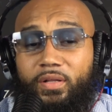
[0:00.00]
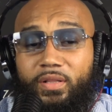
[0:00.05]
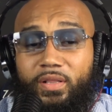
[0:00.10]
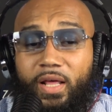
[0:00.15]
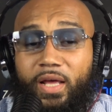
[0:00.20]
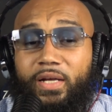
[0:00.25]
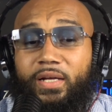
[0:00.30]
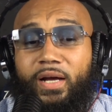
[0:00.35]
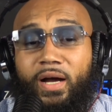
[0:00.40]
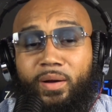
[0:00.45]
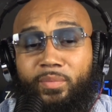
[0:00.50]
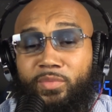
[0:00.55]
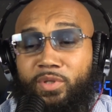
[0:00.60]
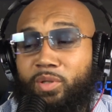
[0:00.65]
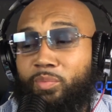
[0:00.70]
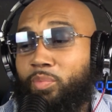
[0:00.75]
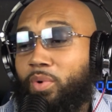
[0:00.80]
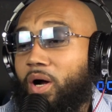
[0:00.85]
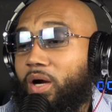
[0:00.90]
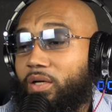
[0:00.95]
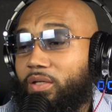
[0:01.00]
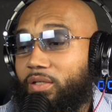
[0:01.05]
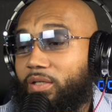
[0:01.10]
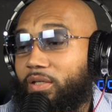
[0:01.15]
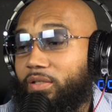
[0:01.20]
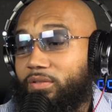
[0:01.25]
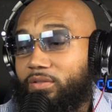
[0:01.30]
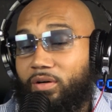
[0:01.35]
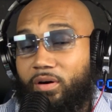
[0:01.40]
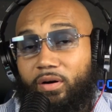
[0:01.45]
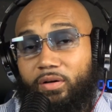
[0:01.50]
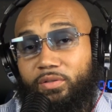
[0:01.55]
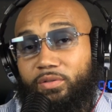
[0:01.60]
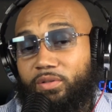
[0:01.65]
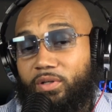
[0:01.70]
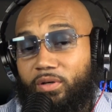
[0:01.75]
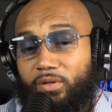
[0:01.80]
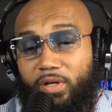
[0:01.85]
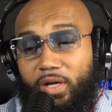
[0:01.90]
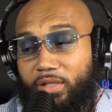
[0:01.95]
They got me up out of there, dog.
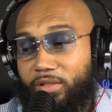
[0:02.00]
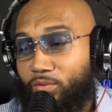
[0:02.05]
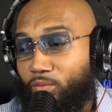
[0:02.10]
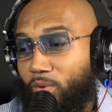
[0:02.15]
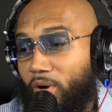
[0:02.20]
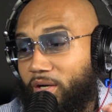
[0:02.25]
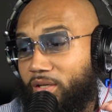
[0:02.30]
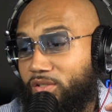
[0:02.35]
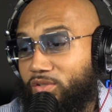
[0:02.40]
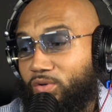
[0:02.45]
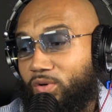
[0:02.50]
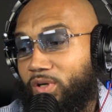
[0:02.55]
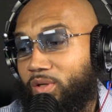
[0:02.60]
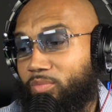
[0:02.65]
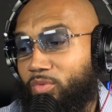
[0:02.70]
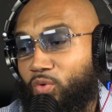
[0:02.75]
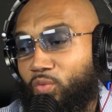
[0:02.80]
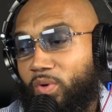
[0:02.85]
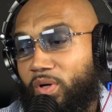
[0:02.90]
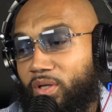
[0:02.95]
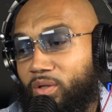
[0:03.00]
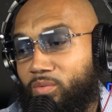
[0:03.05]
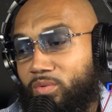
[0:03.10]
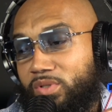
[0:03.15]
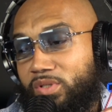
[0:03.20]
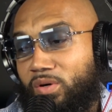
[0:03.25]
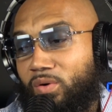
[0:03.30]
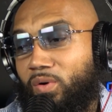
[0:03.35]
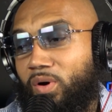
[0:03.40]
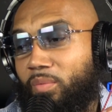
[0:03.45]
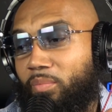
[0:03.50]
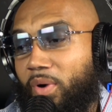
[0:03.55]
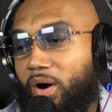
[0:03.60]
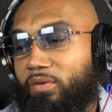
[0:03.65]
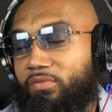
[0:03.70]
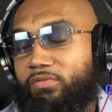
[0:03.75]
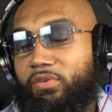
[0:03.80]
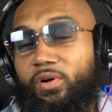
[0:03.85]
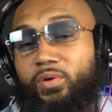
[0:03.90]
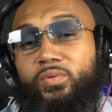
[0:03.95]
Like the way the tournament went, it was going by
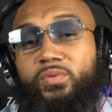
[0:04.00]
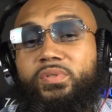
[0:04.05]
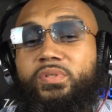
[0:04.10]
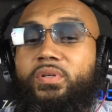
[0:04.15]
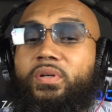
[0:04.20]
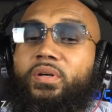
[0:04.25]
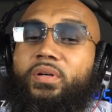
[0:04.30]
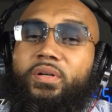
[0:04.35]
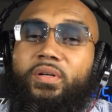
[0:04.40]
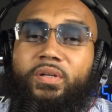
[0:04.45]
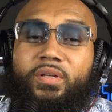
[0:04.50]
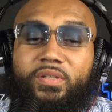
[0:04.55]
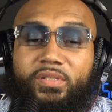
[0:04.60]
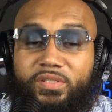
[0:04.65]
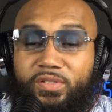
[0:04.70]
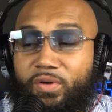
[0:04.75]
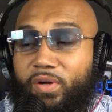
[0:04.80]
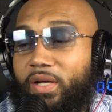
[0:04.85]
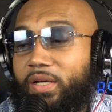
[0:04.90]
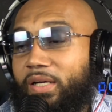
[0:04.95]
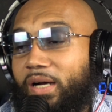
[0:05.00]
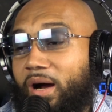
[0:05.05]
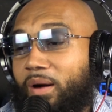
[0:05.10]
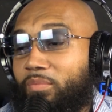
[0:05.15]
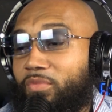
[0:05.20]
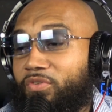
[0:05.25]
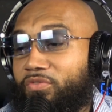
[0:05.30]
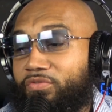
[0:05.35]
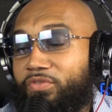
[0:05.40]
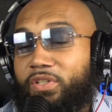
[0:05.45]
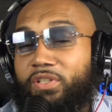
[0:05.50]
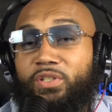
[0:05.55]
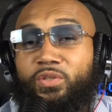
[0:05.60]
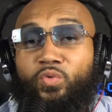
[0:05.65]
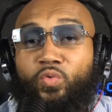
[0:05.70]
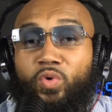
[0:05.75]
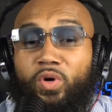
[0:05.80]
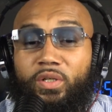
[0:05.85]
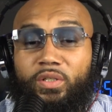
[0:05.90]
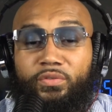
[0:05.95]
votes. So they got me
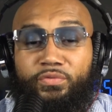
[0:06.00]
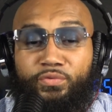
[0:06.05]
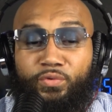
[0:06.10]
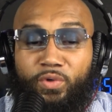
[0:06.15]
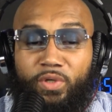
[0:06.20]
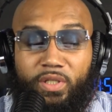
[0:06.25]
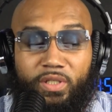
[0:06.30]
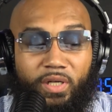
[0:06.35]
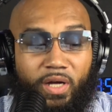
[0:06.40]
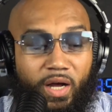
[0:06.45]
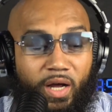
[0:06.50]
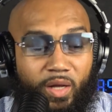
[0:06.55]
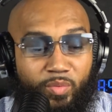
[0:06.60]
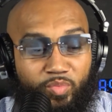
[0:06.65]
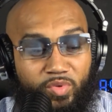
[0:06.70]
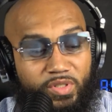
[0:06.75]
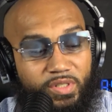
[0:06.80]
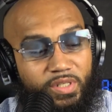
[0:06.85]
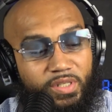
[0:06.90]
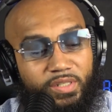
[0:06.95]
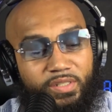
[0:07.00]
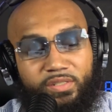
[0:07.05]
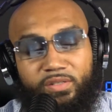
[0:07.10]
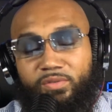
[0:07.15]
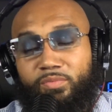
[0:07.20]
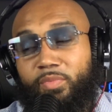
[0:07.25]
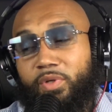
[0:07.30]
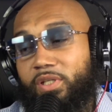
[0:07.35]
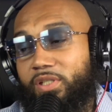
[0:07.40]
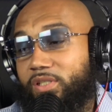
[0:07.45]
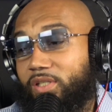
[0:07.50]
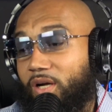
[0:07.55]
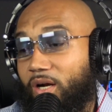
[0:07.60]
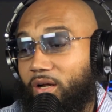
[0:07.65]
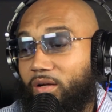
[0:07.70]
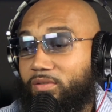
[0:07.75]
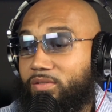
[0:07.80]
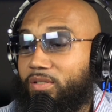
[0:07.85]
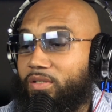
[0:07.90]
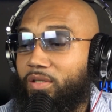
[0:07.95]
51 to 49%. So man, shout
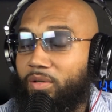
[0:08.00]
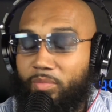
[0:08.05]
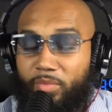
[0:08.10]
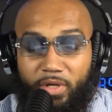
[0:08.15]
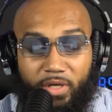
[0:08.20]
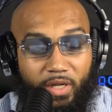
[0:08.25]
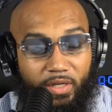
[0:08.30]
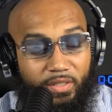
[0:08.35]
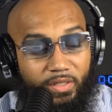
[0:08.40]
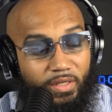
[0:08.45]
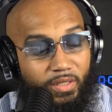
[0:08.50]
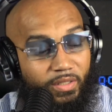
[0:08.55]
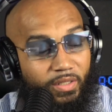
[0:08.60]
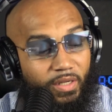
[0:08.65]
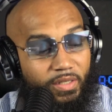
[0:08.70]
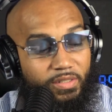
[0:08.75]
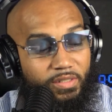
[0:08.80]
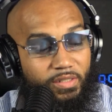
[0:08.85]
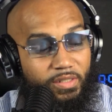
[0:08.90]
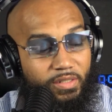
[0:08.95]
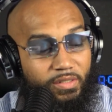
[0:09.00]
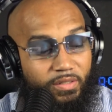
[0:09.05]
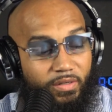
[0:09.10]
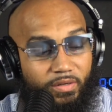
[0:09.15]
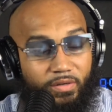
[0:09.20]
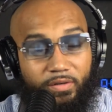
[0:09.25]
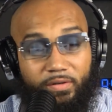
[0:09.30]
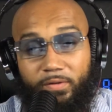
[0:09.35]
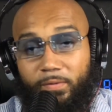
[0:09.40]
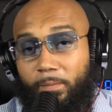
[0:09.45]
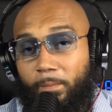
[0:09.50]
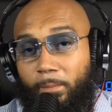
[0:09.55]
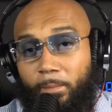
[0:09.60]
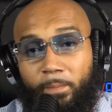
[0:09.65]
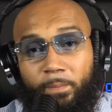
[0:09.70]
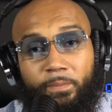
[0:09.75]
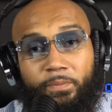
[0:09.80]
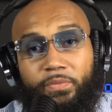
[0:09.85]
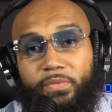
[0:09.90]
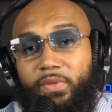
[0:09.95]
out to them, man. They did they shit, dog.
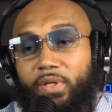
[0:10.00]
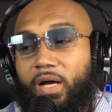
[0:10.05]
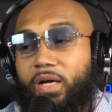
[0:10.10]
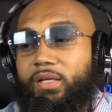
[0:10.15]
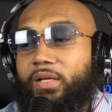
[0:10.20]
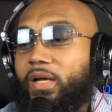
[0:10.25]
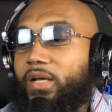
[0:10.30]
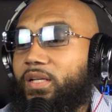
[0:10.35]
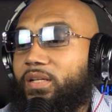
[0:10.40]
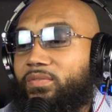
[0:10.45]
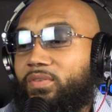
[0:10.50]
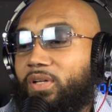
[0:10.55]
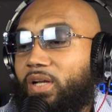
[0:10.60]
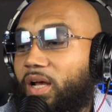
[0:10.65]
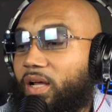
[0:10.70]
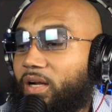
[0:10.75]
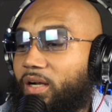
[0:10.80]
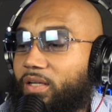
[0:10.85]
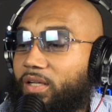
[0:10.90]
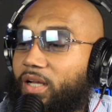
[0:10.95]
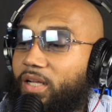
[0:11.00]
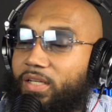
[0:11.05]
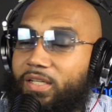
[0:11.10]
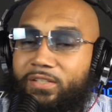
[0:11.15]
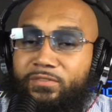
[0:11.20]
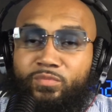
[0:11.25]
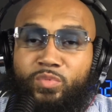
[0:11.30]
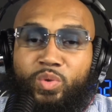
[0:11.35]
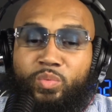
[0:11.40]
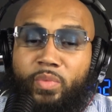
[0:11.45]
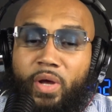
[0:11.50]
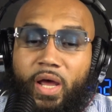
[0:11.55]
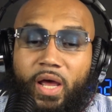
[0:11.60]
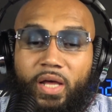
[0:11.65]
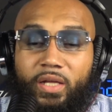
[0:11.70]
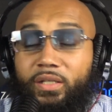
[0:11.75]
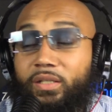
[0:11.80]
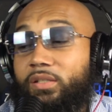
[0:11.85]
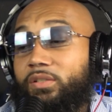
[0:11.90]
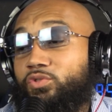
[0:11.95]
I can't even hate. I can't even be
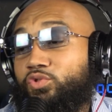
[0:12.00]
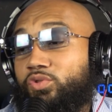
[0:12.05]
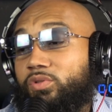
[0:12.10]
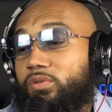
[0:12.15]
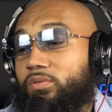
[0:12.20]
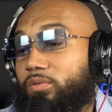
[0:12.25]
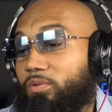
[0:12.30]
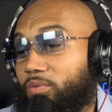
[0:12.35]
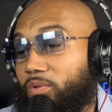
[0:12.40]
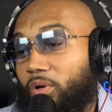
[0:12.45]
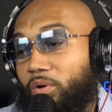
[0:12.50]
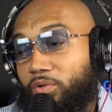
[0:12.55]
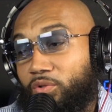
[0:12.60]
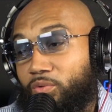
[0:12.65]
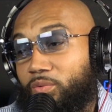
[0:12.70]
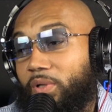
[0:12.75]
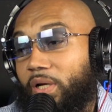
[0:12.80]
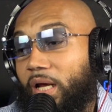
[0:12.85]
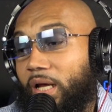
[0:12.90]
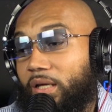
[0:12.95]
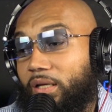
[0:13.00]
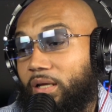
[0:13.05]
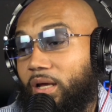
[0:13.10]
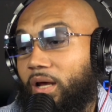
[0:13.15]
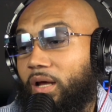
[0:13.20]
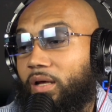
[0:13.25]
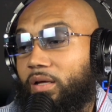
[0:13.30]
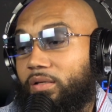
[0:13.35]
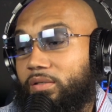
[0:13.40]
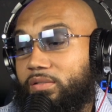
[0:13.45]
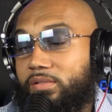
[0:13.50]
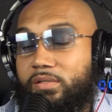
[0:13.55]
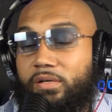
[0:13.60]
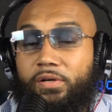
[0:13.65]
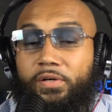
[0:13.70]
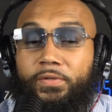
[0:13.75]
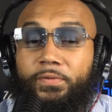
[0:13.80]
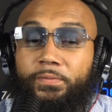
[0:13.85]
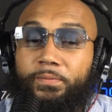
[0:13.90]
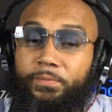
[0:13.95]
mad. Kendra, you gang.
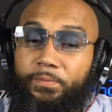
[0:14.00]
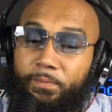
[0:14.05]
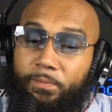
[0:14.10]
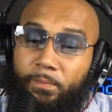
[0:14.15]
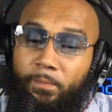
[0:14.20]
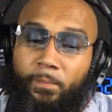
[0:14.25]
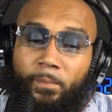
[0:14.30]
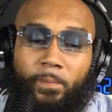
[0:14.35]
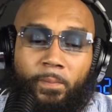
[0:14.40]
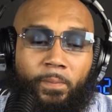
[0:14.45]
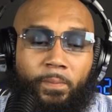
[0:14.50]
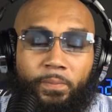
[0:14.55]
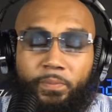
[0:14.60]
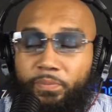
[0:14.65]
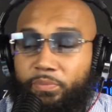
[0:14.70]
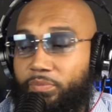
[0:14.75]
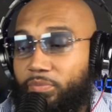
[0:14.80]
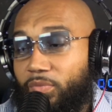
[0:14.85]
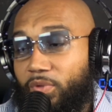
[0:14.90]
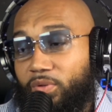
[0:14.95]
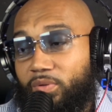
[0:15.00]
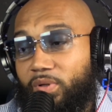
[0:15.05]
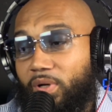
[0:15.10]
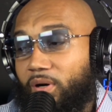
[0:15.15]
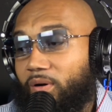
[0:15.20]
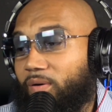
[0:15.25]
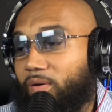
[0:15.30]
So, it